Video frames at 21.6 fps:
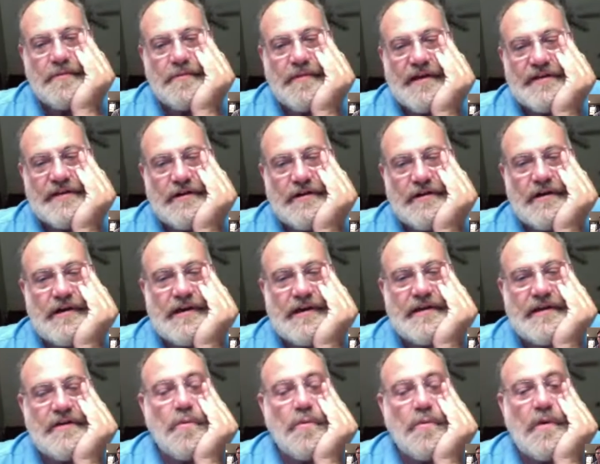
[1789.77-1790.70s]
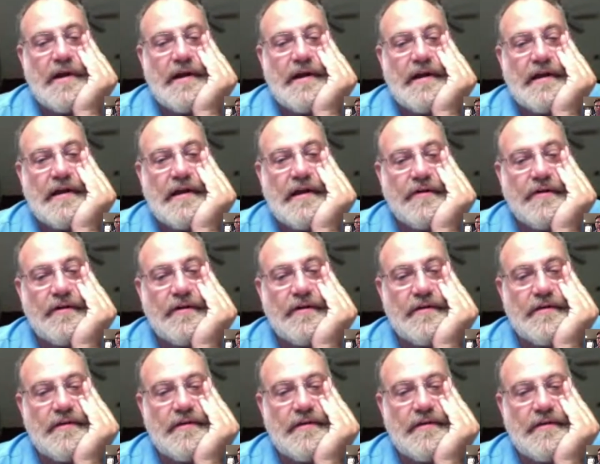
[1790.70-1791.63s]
by talking to one another,
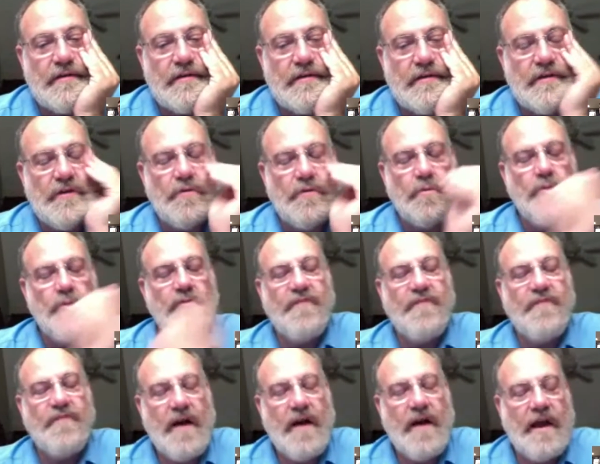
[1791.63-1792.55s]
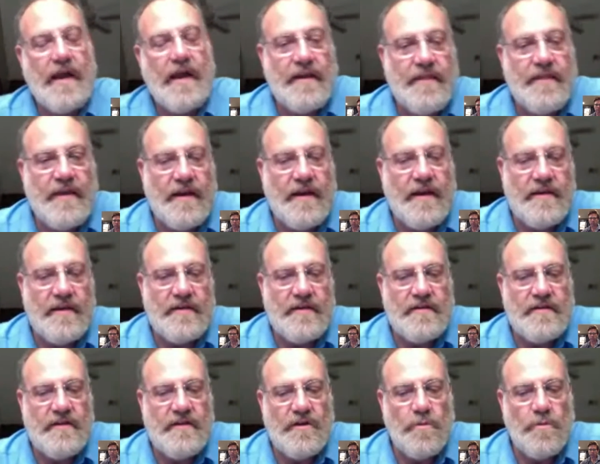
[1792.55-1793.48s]
you will find that
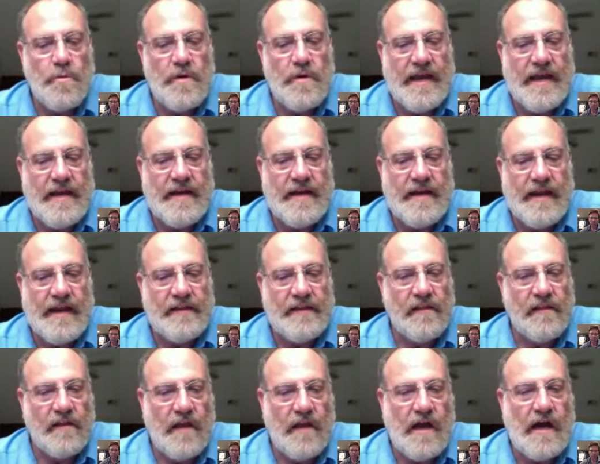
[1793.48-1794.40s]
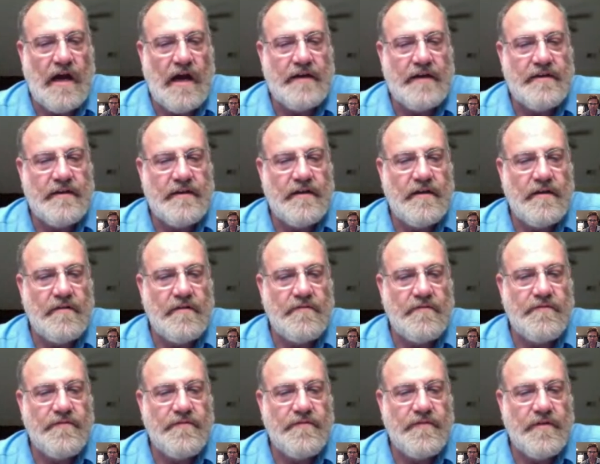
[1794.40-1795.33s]
you will get a lot
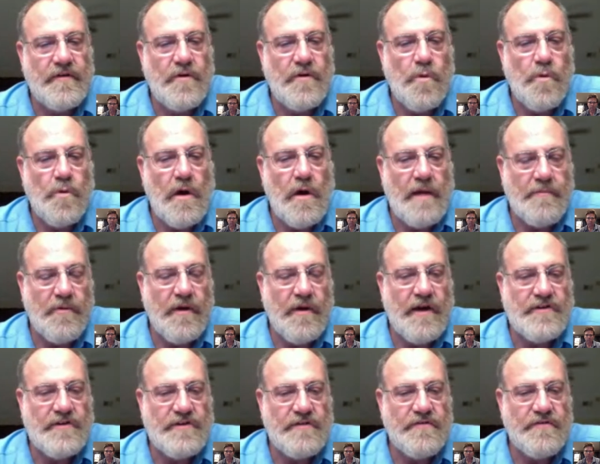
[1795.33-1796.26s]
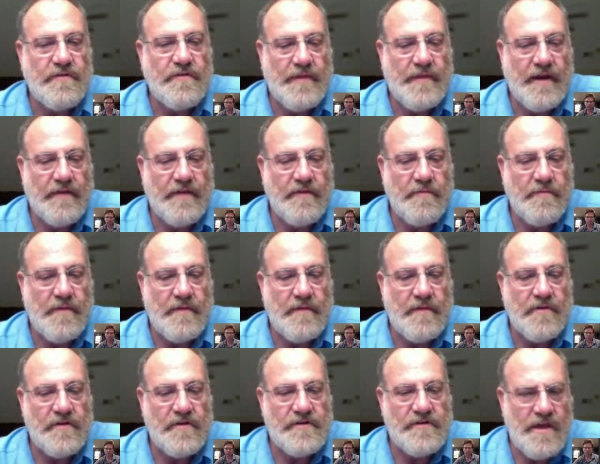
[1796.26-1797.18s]
of cooperation from the other
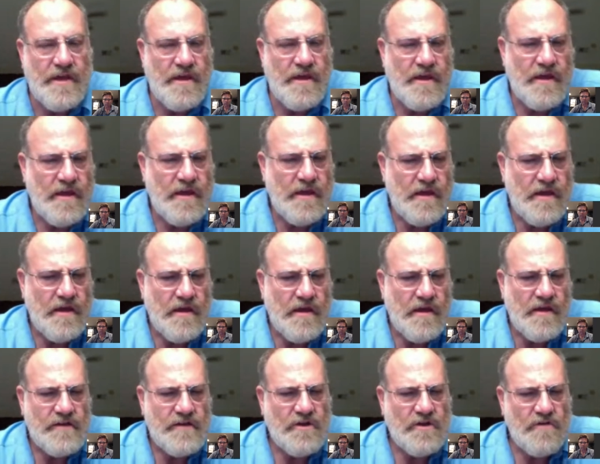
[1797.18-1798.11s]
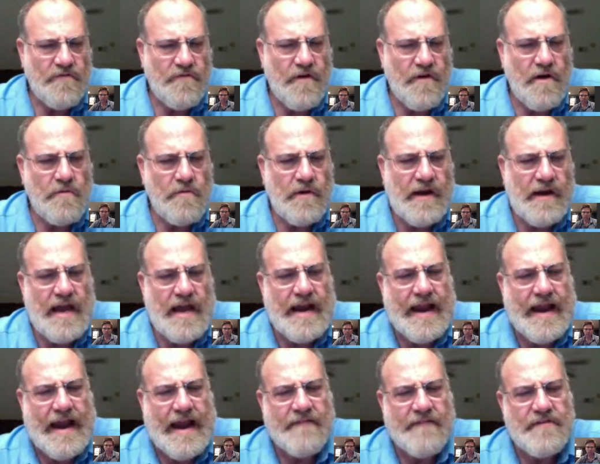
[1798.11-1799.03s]
members. So far, we're kind of
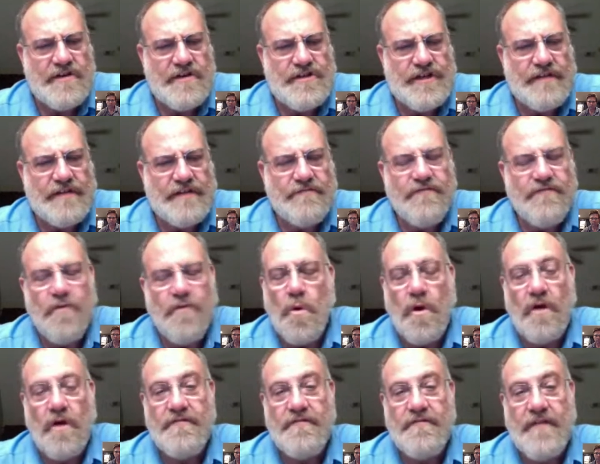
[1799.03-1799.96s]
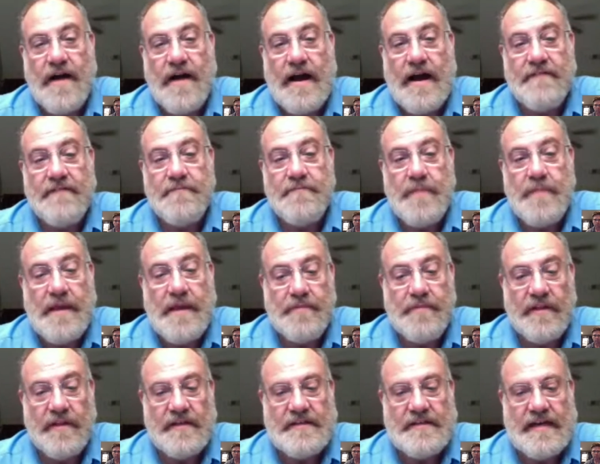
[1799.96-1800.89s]
averaging 4 or 5
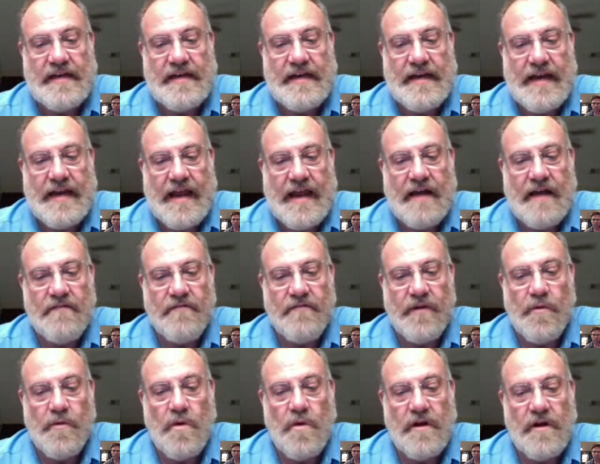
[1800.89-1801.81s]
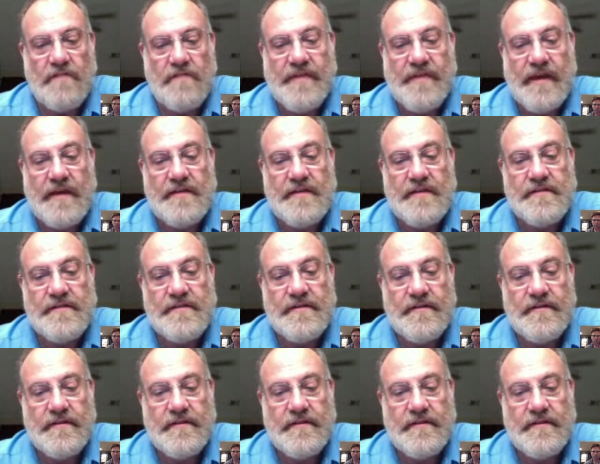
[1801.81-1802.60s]
people attending every one of these.